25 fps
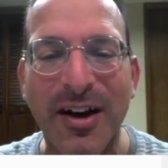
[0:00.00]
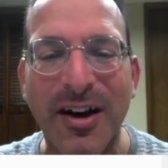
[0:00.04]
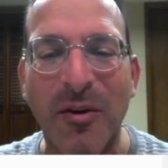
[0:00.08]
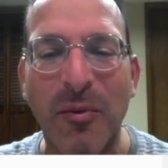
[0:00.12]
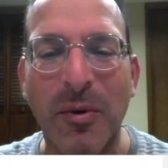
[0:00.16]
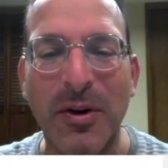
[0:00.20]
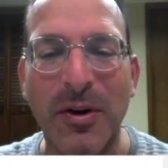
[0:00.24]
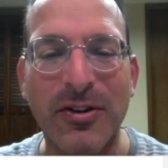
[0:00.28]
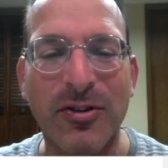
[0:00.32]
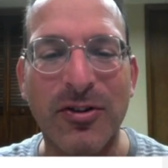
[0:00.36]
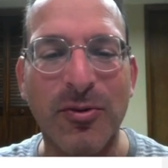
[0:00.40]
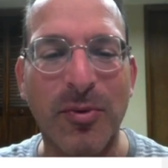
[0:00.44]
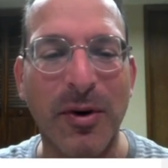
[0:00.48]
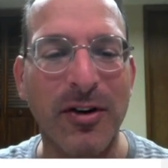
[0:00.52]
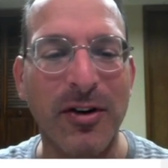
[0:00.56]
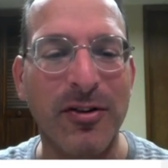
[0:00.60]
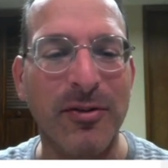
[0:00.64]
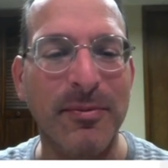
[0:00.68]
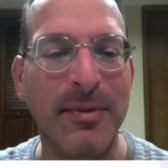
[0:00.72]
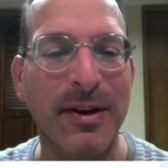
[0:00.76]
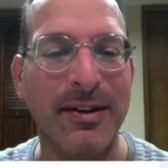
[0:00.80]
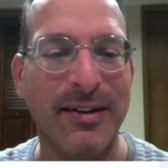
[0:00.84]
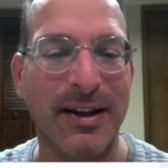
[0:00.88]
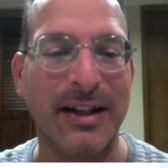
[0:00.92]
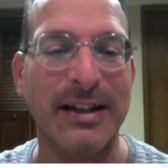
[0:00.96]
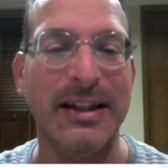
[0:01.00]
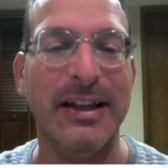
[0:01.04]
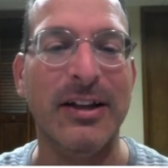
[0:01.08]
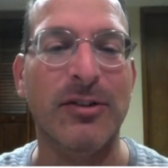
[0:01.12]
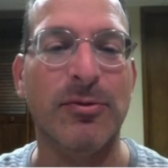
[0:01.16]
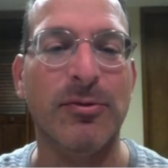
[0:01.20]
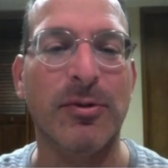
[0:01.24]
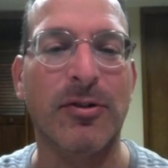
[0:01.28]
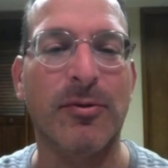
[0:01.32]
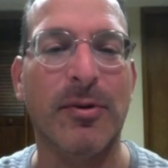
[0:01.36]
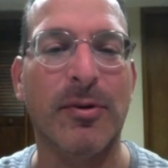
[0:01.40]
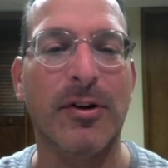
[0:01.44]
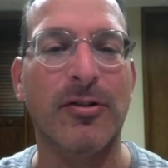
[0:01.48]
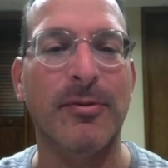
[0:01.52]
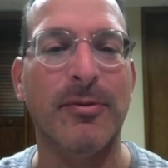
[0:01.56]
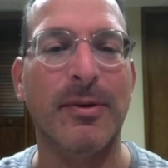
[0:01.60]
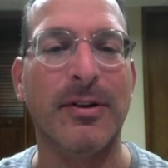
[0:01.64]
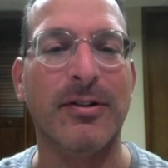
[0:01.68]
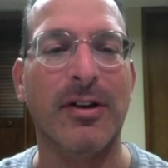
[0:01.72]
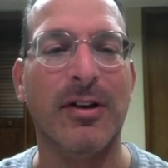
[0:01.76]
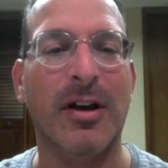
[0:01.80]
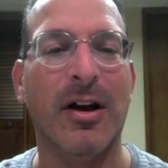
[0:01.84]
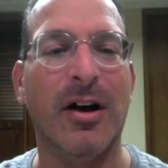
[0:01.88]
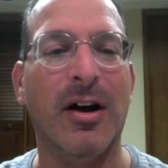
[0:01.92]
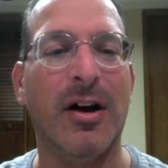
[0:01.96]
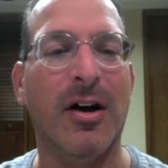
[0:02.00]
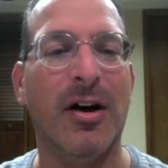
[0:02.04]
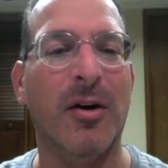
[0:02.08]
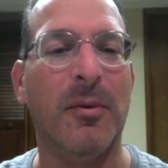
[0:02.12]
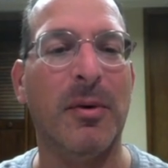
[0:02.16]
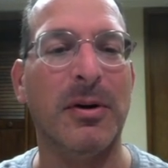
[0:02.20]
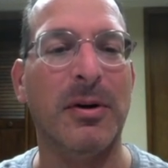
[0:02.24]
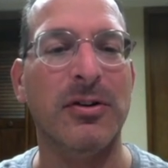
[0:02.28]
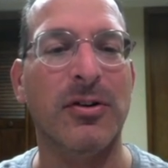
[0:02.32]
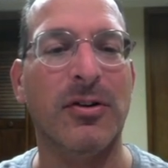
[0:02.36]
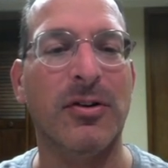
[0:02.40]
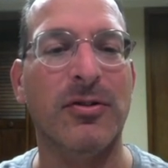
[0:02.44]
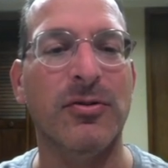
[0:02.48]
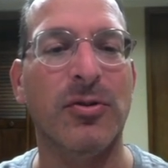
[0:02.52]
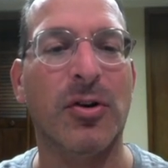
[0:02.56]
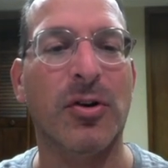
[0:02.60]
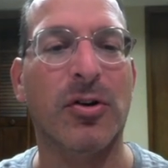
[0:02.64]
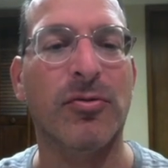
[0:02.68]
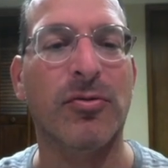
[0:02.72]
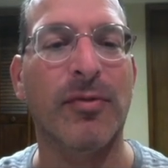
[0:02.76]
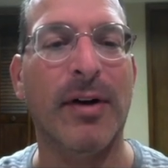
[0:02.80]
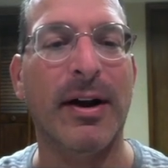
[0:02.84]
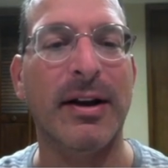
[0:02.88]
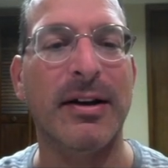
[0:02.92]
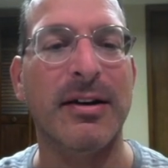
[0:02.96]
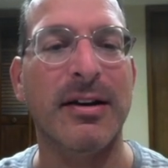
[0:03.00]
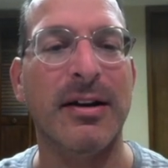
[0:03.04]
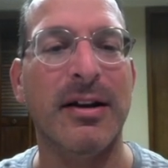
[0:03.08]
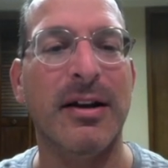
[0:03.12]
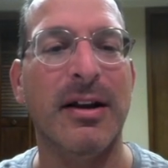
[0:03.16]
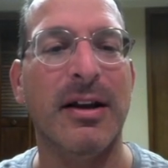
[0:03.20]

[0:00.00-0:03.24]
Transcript: One square is a miss. At least one square is a miss. Uh, what doesn't look right?